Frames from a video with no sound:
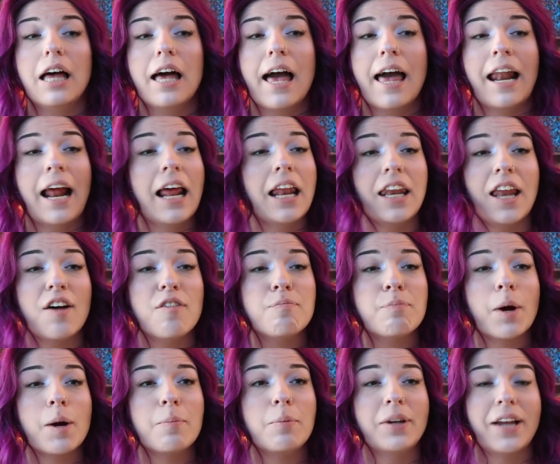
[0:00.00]
And I love
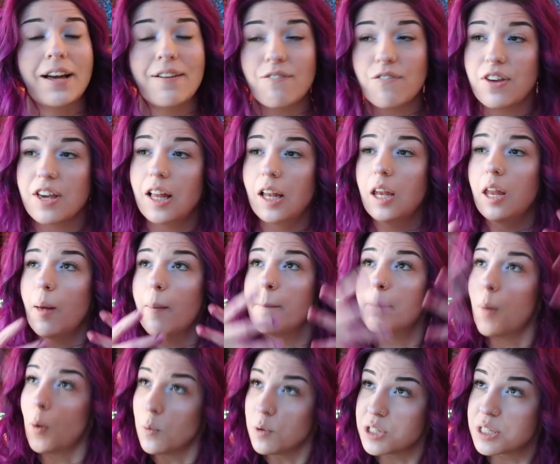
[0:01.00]
purple. I feel
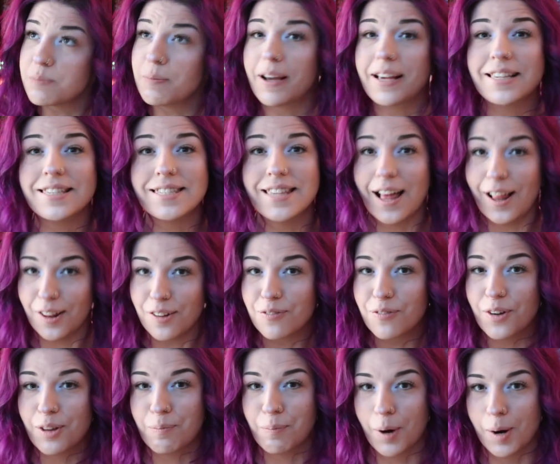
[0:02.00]
most myself
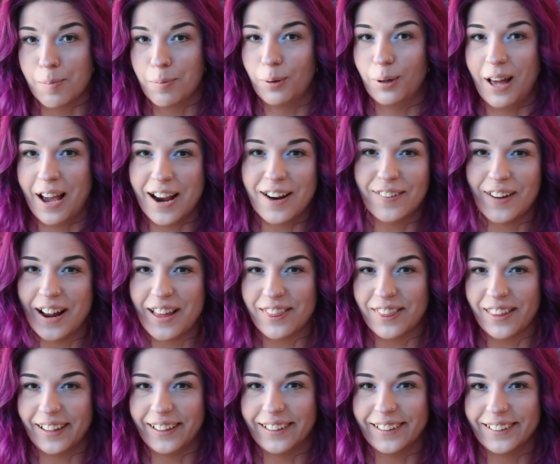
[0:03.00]
with purple hair, I
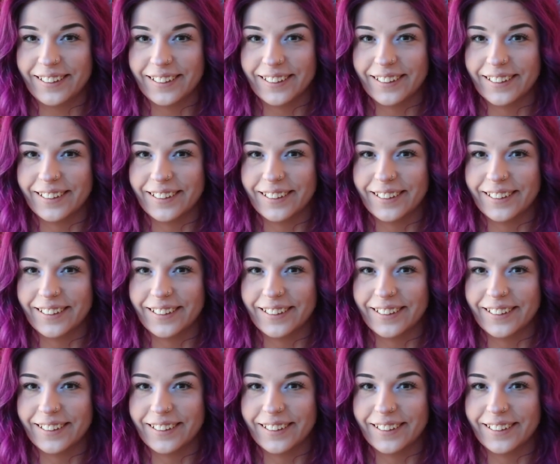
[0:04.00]
think.